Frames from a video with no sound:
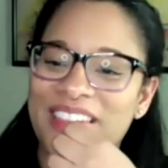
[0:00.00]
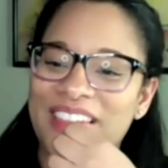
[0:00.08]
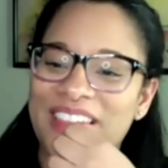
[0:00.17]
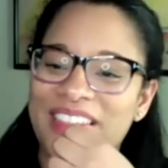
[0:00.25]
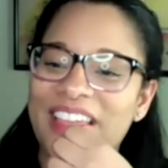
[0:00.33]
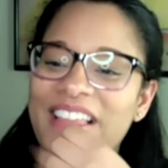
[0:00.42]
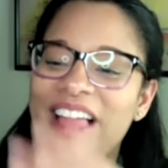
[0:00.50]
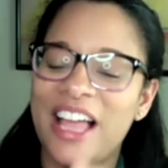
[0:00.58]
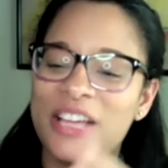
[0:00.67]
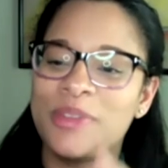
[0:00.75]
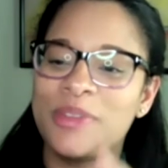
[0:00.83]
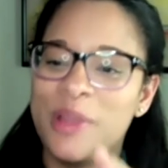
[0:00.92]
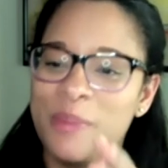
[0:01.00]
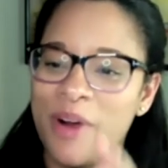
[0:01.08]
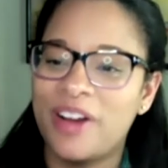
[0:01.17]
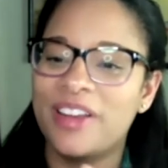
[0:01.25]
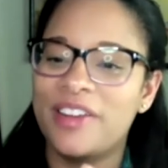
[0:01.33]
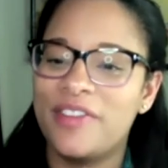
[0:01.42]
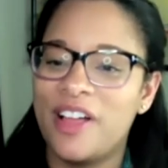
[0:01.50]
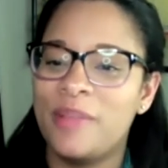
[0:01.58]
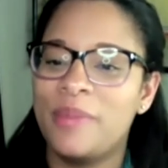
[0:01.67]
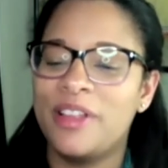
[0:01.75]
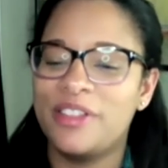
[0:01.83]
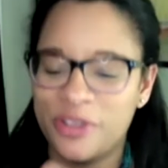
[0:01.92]
the clash between market
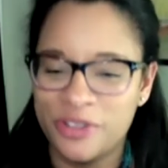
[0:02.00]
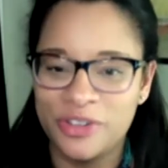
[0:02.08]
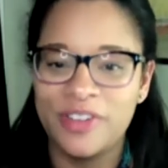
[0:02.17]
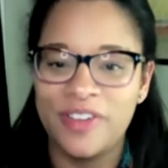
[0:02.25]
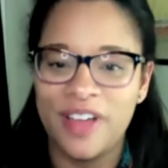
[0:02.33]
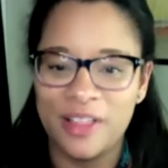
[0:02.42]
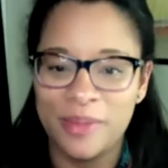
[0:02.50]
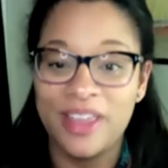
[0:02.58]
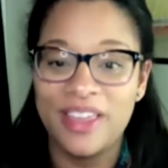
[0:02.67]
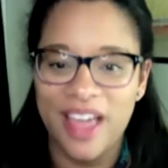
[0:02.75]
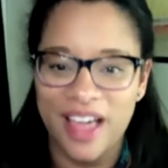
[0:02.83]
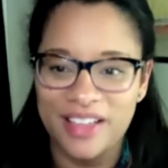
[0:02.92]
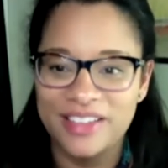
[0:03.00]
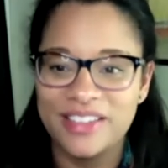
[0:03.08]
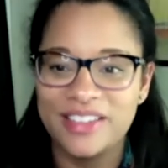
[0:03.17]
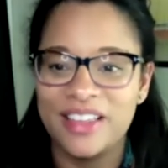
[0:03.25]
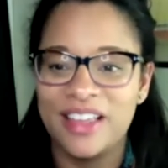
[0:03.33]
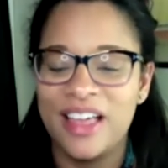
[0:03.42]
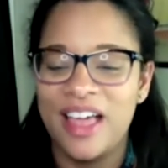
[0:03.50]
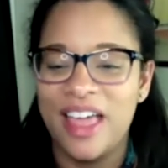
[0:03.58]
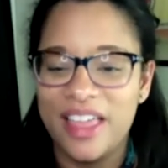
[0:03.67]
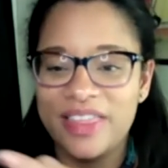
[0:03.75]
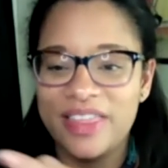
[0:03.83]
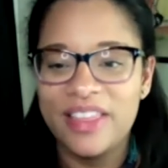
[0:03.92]
development and social development, yes.
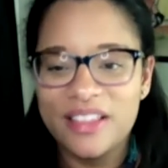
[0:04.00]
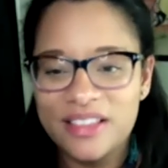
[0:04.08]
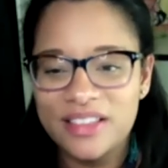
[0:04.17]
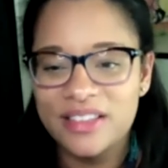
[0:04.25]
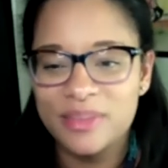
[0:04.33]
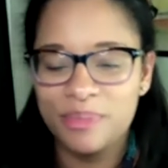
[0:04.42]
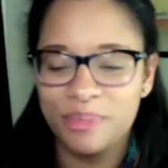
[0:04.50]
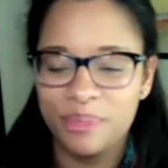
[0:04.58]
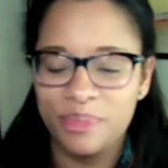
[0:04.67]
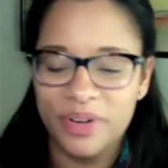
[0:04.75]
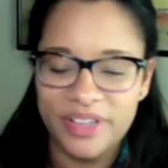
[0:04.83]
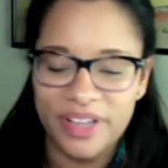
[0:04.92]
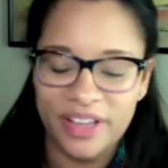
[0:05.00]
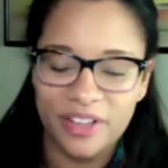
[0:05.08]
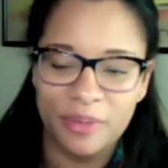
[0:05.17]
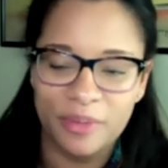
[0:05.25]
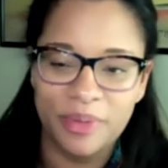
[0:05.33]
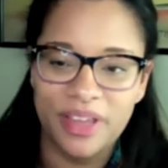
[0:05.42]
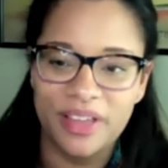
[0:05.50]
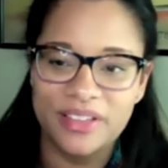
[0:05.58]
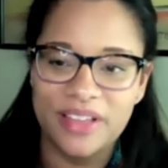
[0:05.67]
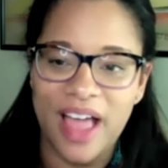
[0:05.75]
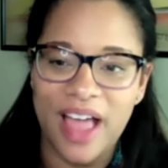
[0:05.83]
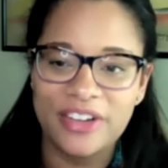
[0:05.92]
In this particular piece,
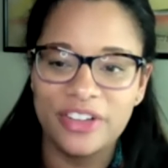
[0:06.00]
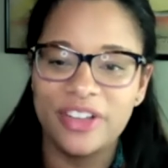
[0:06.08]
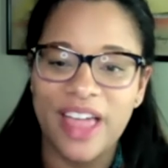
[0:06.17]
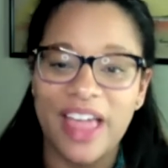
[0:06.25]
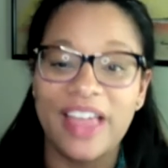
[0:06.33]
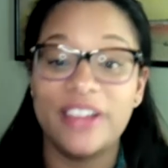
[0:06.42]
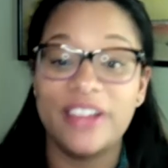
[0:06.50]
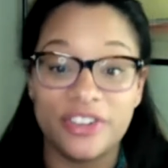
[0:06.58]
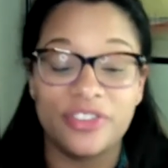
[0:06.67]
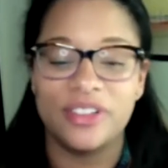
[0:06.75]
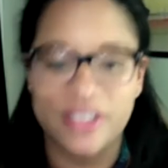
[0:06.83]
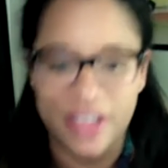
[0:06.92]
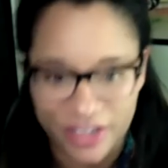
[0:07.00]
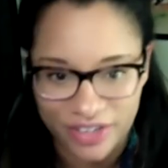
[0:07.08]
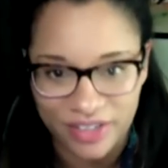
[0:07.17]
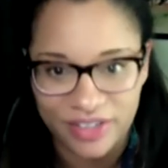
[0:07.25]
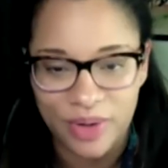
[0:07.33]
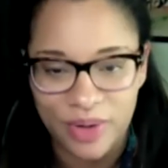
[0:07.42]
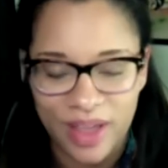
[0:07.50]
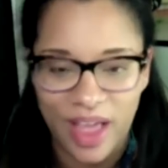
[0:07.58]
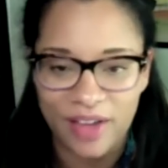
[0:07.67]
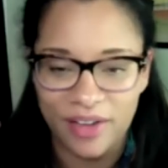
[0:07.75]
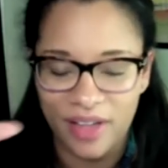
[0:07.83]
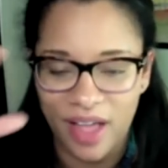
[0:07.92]
I actually look at industrialization. So I,
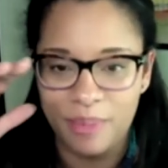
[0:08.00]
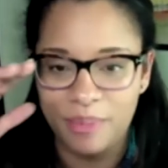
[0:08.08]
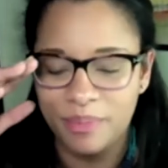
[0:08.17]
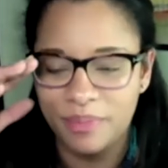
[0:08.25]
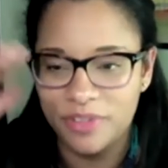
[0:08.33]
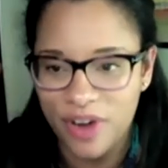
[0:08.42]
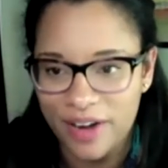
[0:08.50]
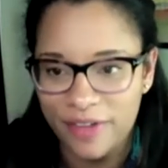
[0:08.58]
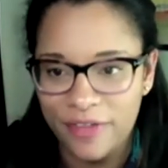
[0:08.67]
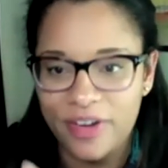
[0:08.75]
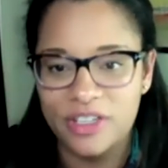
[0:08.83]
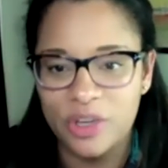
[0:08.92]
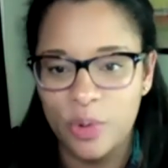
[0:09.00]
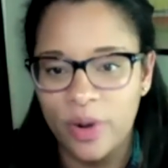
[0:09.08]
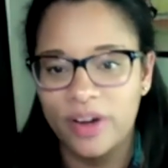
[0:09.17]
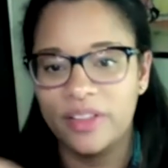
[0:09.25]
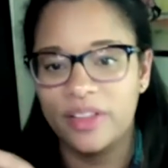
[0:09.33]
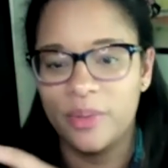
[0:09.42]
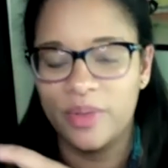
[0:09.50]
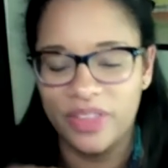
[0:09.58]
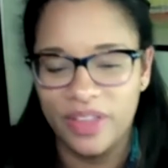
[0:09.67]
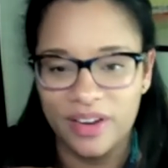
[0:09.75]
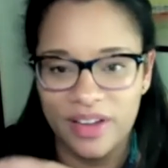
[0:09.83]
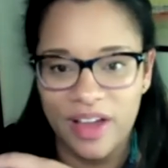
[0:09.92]
I, I try to fit it squarely
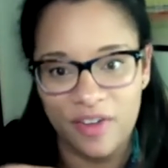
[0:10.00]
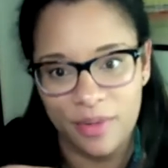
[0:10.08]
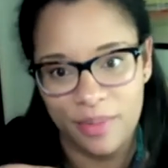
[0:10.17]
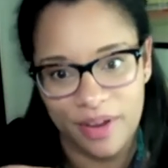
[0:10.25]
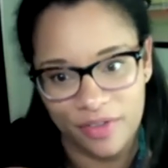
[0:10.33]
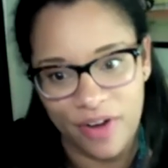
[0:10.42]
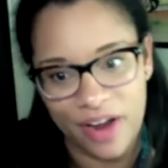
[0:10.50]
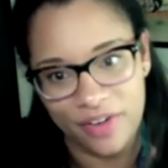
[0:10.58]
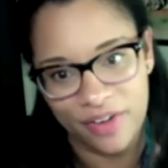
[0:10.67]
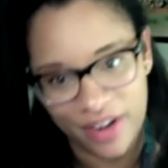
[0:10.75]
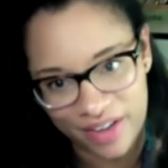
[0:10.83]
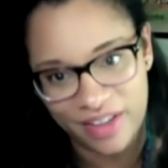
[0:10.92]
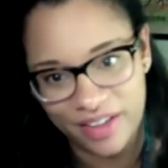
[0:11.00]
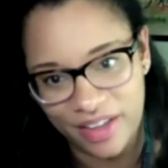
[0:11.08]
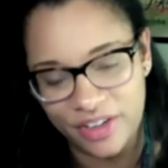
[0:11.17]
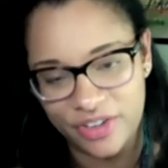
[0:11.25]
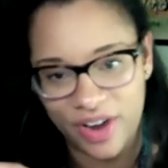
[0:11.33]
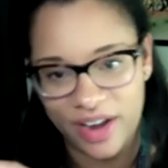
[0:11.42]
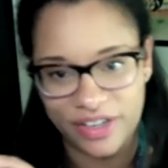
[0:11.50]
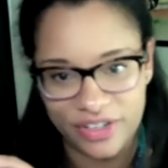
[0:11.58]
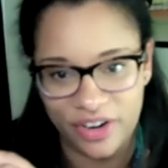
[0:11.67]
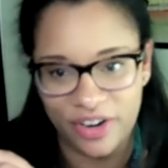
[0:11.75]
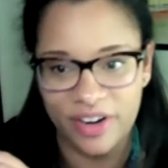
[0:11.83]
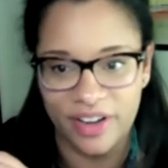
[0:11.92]
within government rhetoric and try to
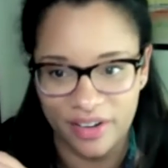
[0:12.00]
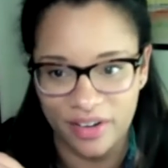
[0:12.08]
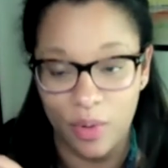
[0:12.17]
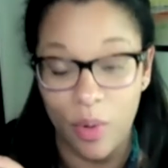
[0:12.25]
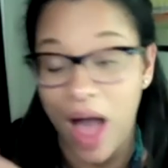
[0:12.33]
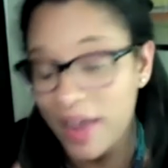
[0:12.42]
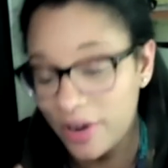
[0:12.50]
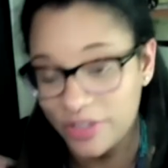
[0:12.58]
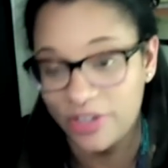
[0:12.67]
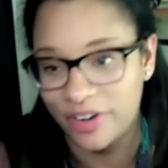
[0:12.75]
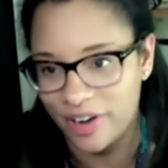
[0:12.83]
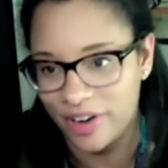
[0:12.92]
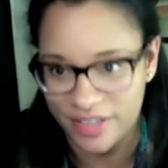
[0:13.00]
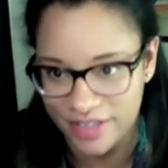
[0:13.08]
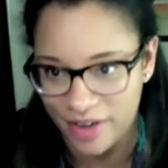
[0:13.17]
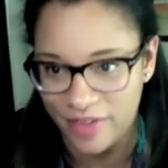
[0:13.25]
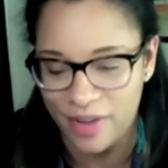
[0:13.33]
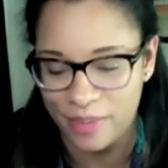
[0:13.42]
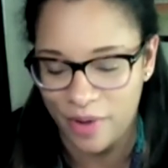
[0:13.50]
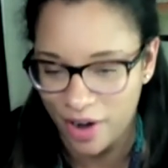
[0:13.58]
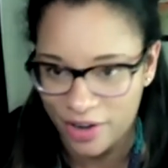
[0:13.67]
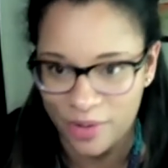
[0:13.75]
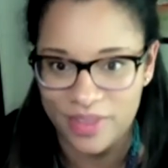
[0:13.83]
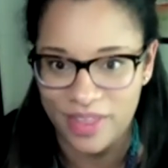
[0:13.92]
turn it. Well, I don't turn it on itself. I'm
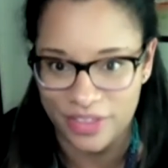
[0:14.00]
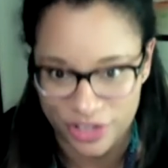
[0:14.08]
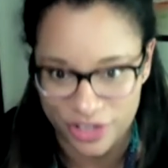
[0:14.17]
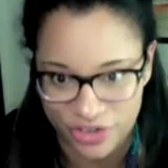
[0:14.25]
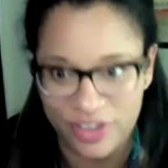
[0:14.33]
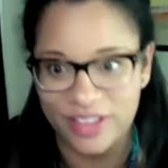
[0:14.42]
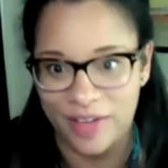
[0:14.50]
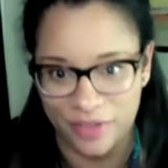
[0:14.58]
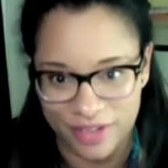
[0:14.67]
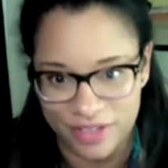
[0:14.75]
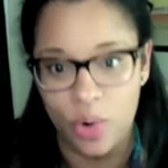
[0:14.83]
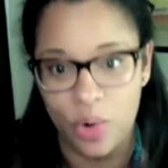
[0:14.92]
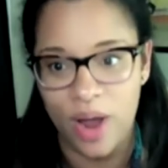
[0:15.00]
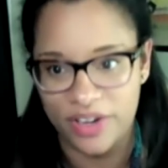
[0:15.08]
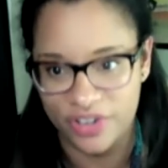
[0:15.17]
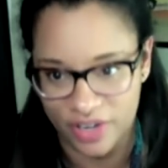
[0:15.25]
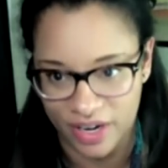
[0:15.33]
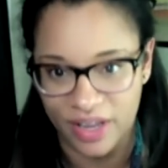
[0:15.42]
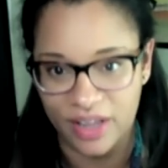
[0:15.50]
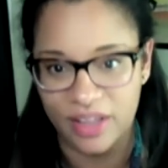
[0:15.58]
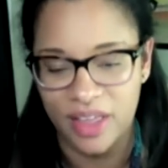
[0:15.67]
arguing that the street level is questioning